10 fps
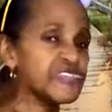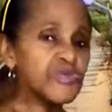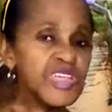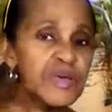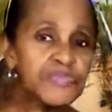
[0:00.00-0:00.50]

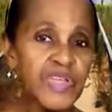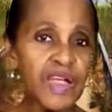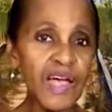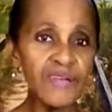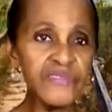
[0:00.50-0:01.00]
3 up
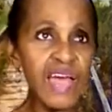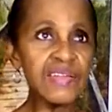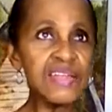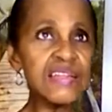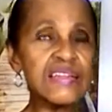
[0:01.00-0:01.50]
there. I've
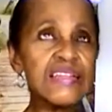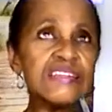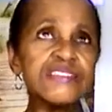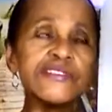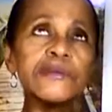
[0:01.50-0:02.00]
got at
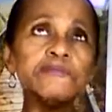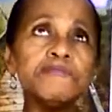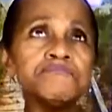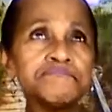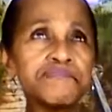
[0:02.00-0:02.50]
least,
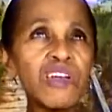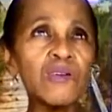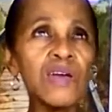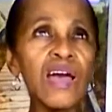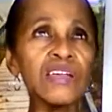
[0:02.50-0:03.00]

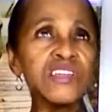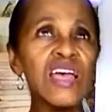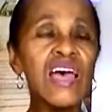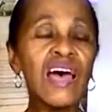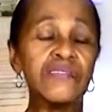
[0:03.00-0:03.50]
oh gosh,
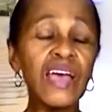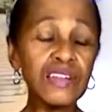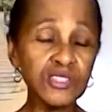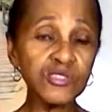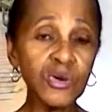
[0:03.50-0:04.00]
I've got a
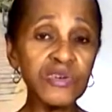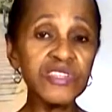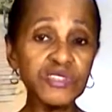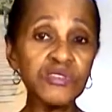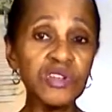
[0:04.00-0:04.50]

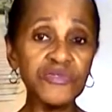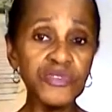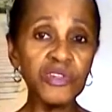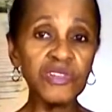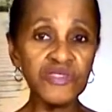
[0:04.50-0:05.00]
storage unit
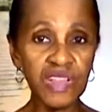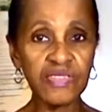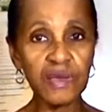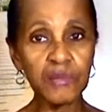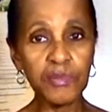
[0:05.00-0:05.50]
full of
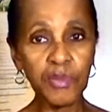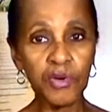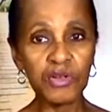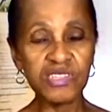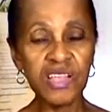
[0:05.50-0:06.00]
nothing but
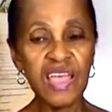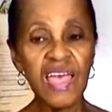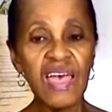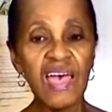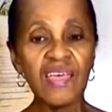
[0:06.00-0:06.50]
books.
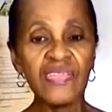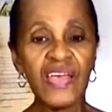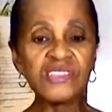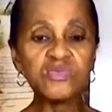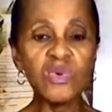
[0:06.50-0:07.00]
And
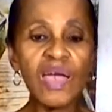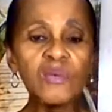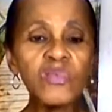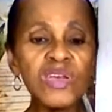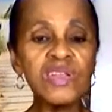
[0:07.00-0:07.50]
that's why
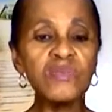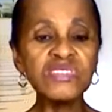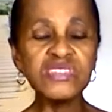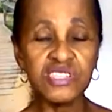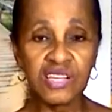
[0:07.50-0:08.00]
when it was
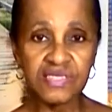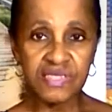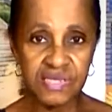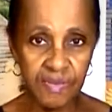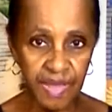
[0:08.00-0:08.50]
suggested
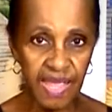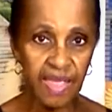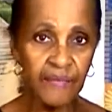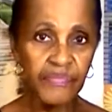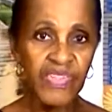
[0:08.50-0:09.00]
to me